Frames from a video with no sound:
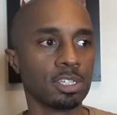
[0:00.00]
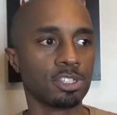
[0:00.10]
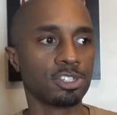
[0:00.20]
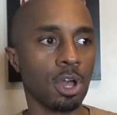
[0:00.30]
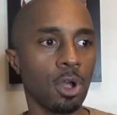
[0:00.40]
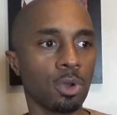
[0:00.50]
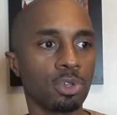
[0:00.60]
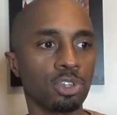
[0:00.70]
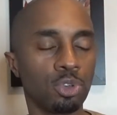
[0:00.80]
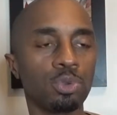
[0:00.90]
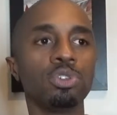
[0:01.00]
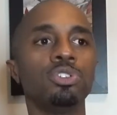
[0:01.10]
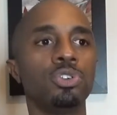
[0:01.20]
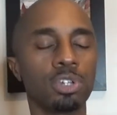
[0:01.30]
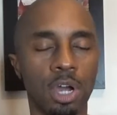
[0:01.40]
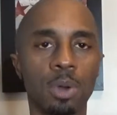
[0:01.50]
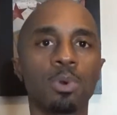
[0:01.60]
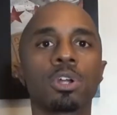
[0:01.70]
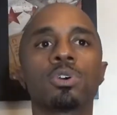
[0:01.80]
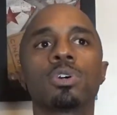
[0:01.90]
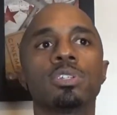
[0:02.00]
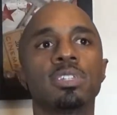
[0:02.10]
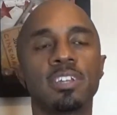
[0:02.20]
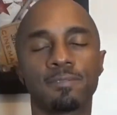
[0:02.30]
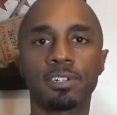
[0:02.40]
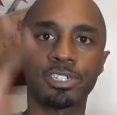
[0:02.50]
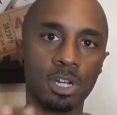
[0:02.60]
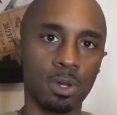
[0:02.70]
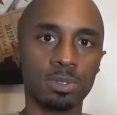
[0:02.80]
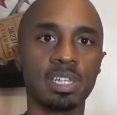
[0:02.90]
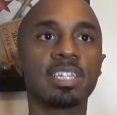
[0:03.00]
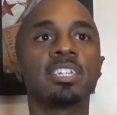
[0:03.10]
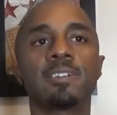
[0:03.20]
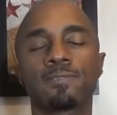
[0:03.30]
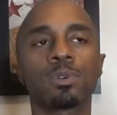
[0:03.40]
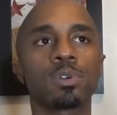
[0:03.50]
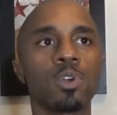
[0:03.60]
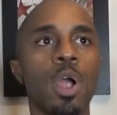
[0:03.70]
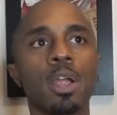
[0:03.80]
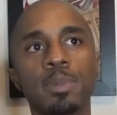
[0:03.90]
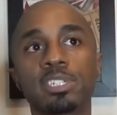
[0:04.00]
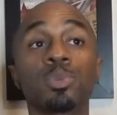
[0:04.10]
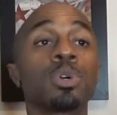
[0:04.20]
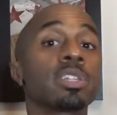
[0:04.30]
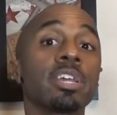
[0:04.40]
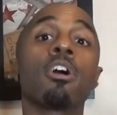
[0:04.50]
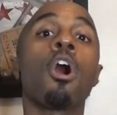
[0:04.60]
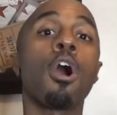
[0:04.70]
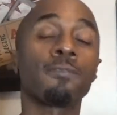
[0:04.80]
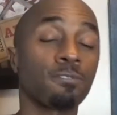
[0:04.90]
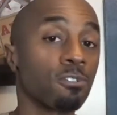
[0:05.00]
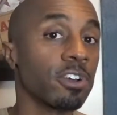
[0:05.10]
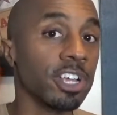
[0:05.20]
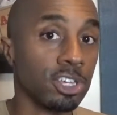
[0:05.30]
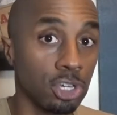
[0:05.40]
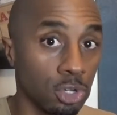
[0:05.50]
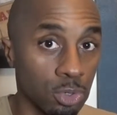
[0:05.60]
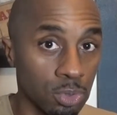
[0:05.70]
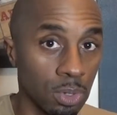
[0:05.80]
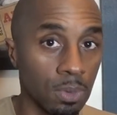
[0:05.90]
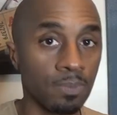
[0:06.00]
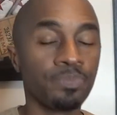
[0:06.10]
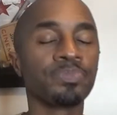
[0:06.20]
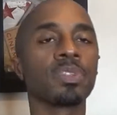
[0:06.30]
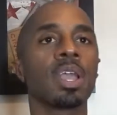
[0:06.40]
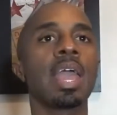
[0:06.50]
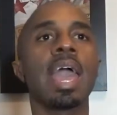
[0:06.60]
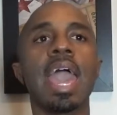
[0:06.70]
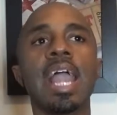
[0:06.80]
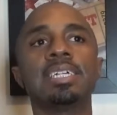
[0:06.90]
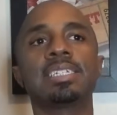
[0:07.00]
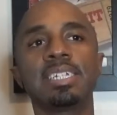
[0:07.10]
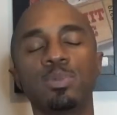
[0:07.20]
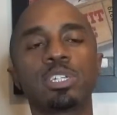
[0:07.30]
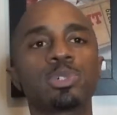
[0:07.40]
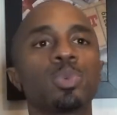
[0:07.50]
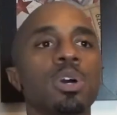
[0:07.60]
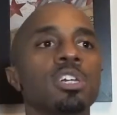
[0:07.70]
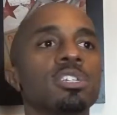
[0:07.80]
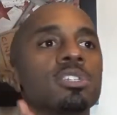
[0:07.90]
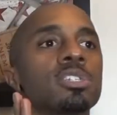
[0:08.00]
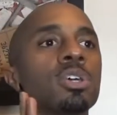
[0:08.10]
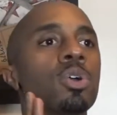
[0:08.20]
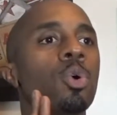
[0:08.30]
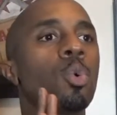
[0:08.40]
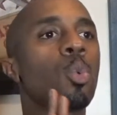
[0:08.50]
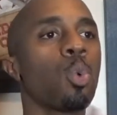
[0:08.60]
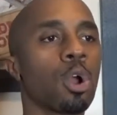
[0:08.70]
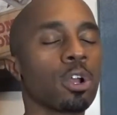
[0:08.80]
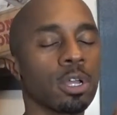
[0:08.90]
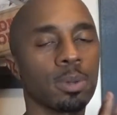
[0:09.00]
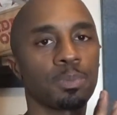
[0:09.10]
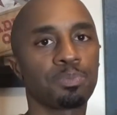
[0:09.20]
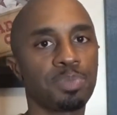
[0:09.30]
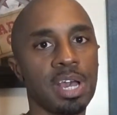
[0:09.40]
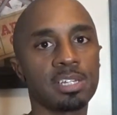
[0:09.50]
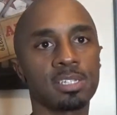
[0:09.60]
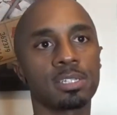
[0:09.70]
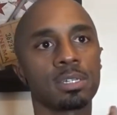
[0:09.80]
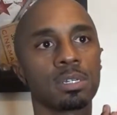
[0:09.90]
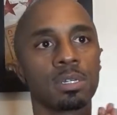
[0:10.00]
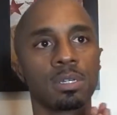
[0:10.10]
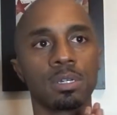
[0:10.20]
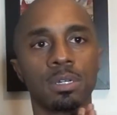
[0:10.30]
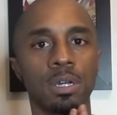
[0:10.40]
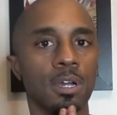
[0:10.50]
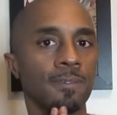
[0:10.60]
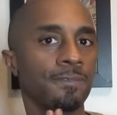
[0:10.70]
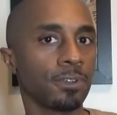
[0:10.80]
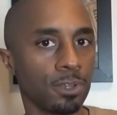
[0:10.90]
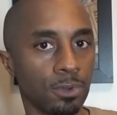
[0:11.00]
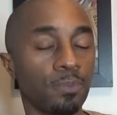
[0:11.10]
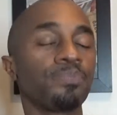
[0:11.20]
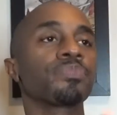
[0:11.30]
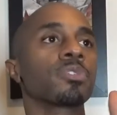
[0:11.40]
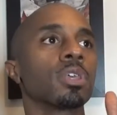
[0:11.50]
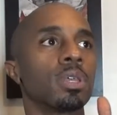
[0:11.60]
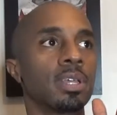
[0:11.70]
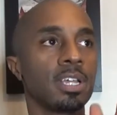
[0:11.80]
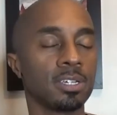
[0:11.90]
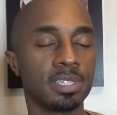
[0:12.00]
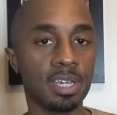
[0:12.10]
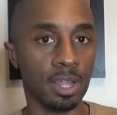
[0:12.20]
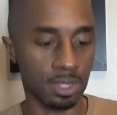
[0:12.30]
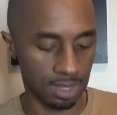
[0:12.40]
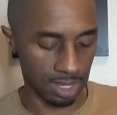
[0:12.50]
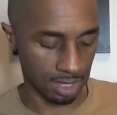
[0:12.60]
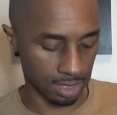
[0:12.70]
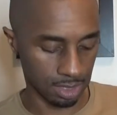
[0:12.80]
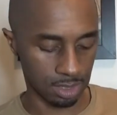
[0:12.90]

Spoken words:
So you do your homework on the different shows and the different requirements and what they're offering you, and see which ones work best for you. Here's the other thing.